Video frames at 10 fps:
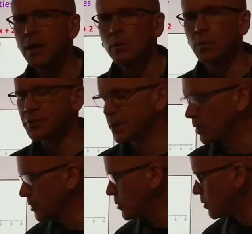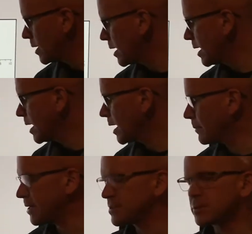will tell you how
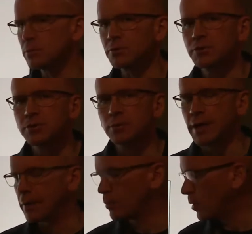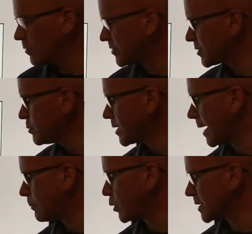many solutions you'll get, whether it's two
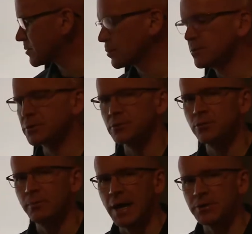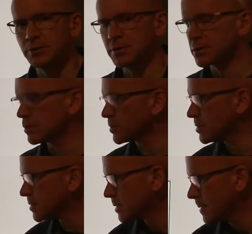complex roots or two imaginary
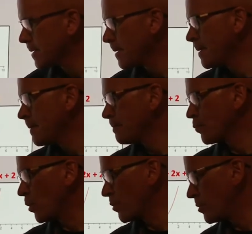solutions whether the